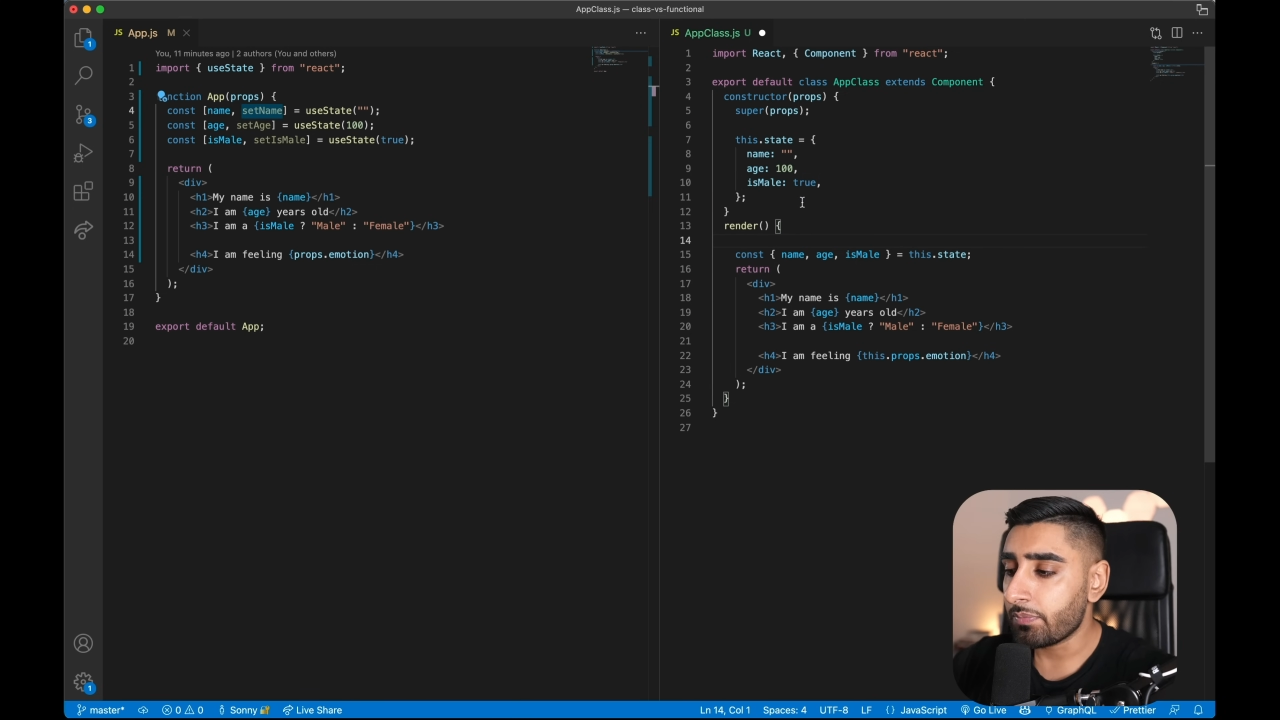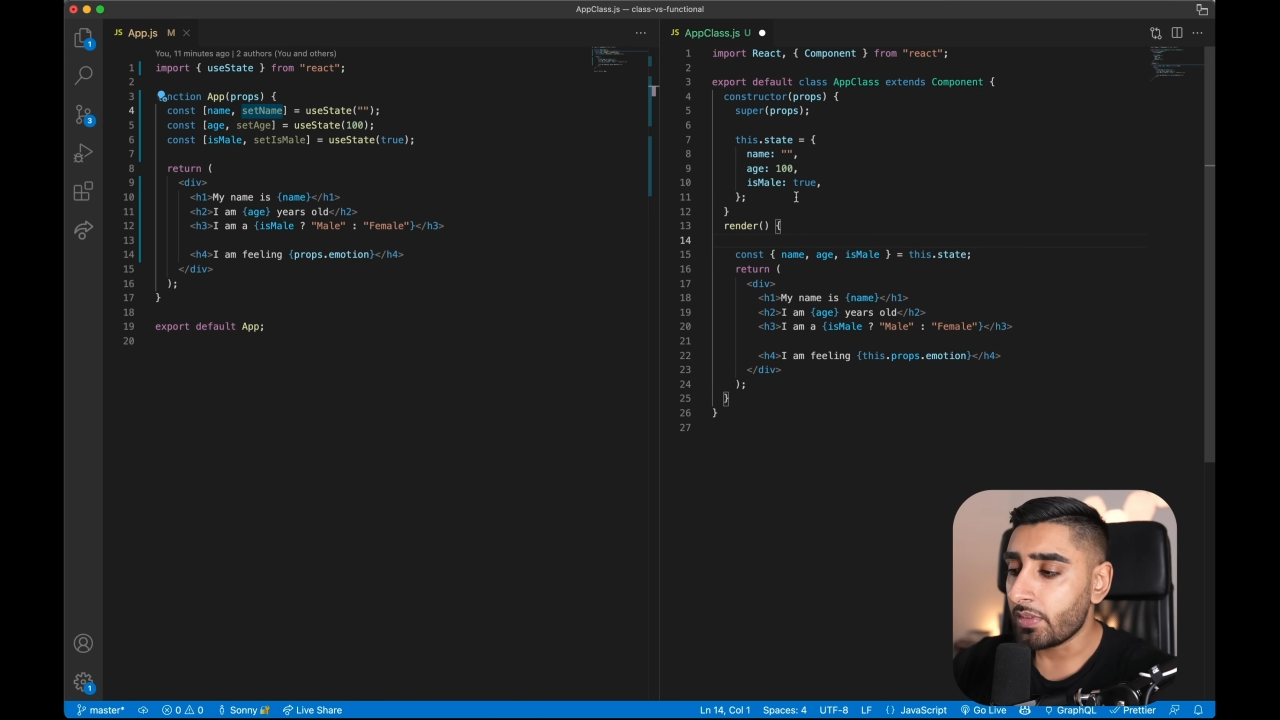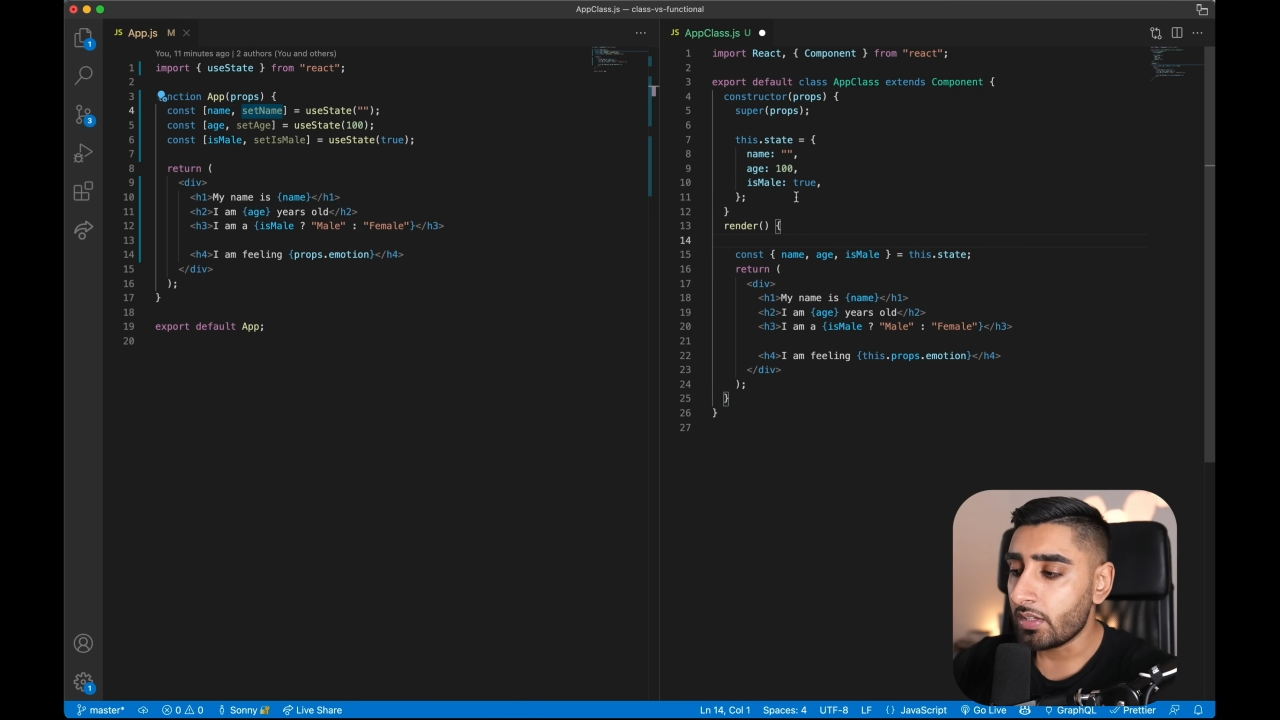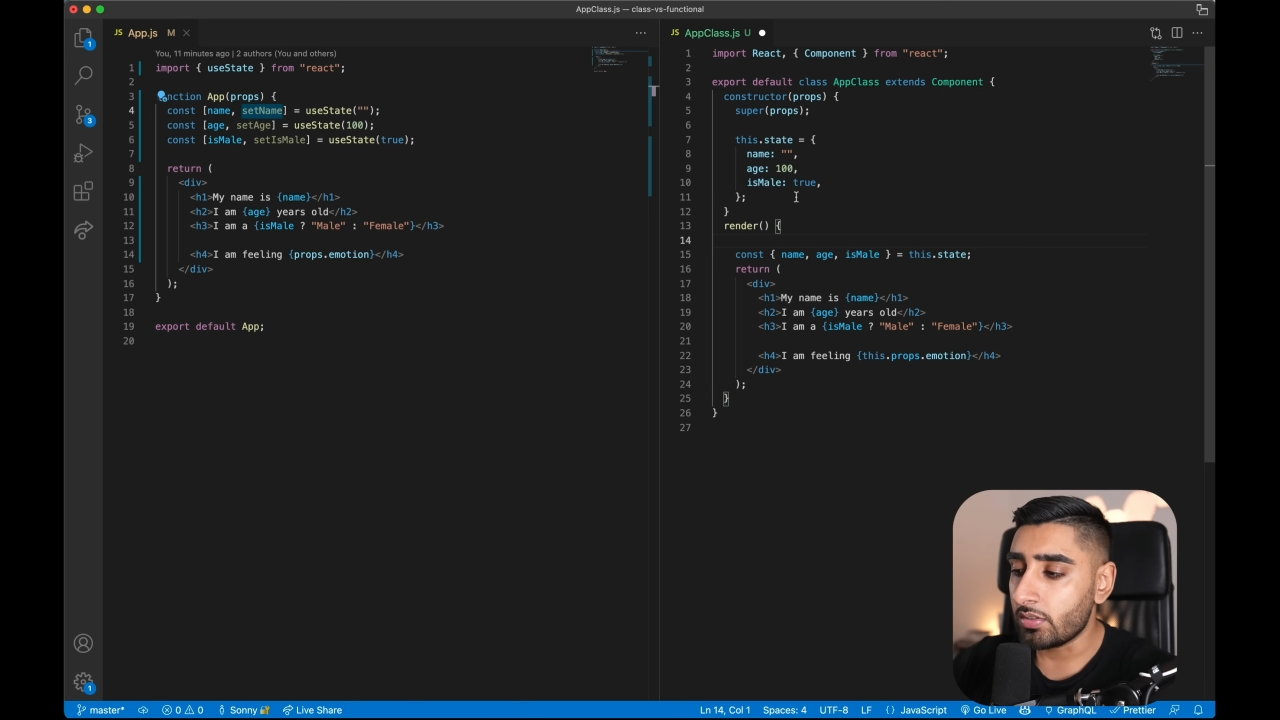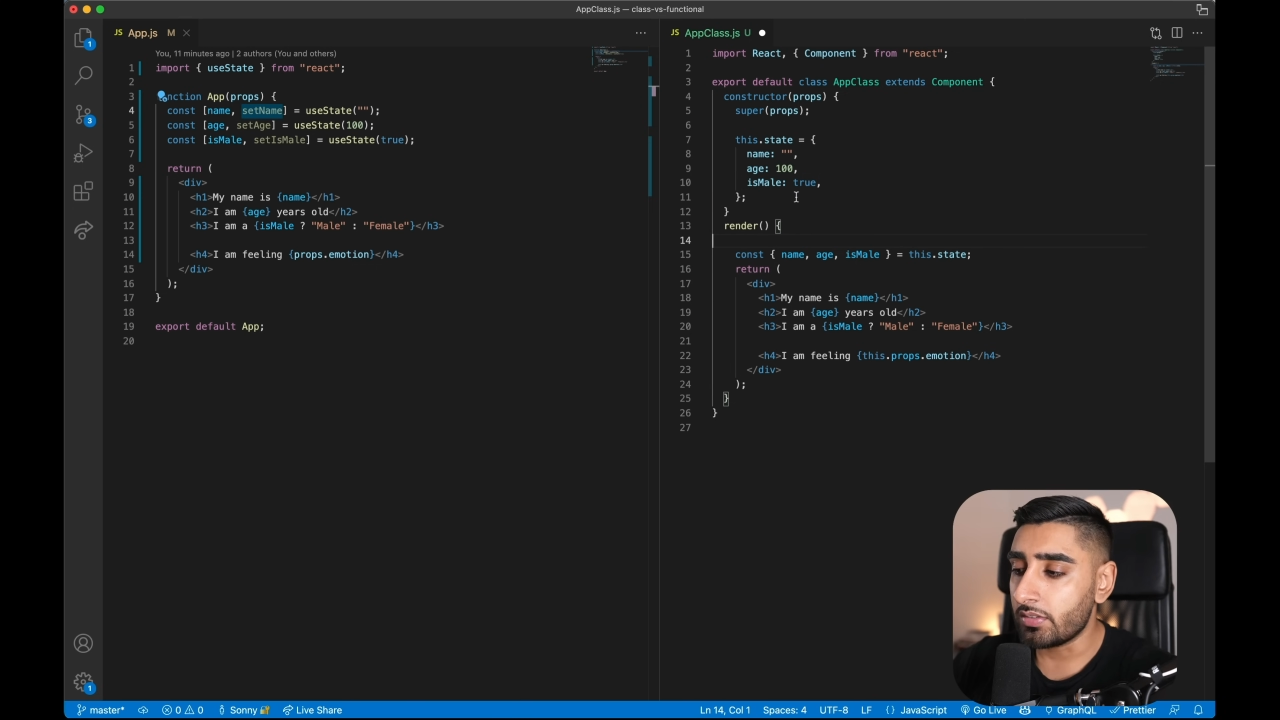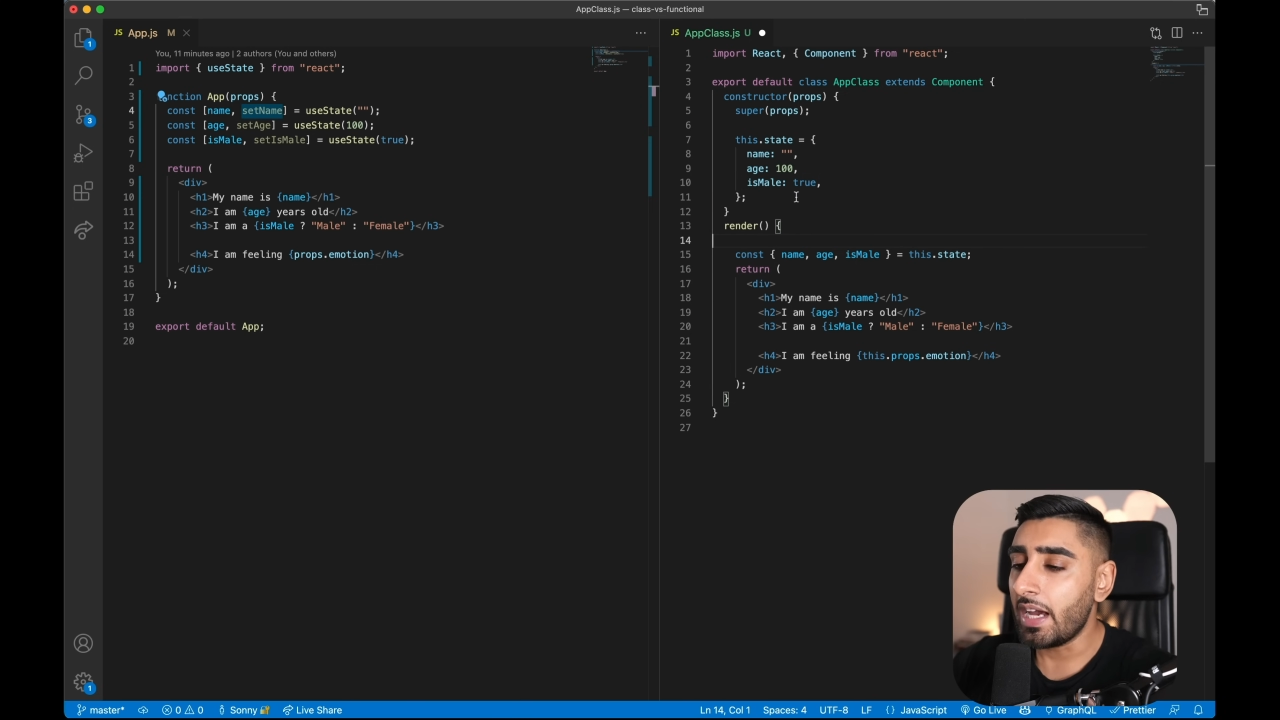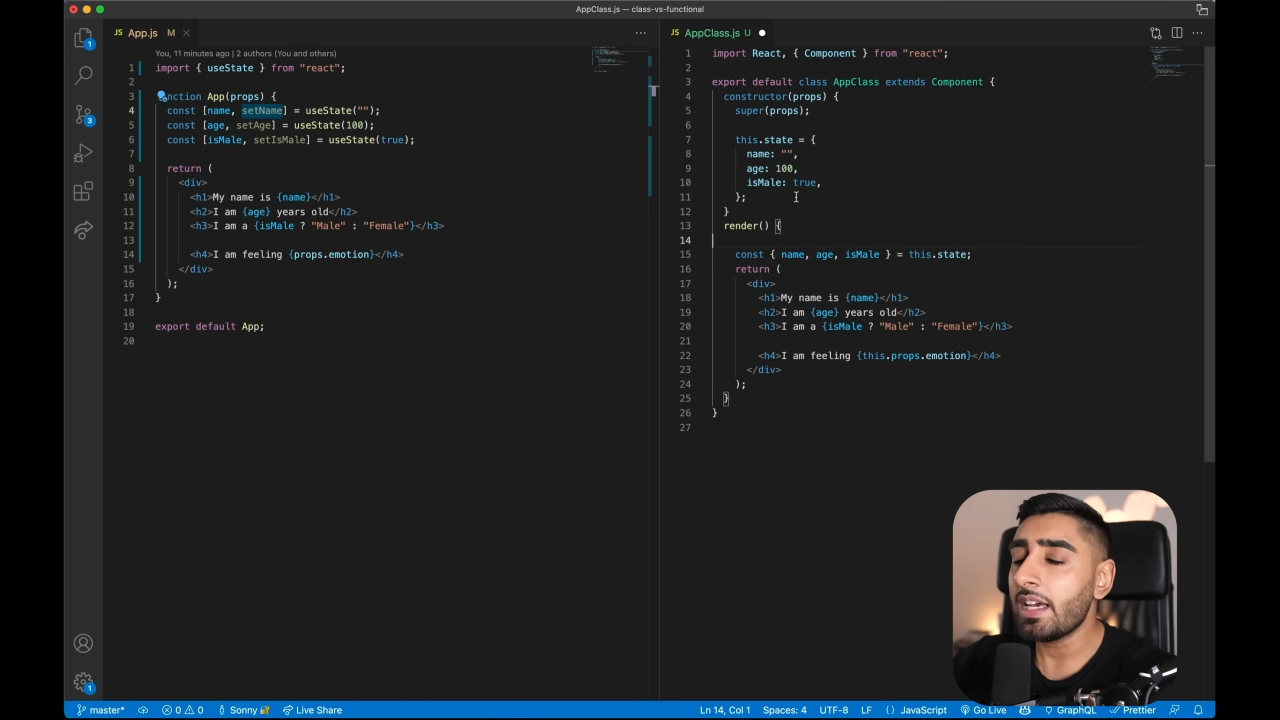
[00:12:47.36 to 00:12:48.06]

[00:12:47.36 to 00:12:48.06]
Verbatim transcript: So that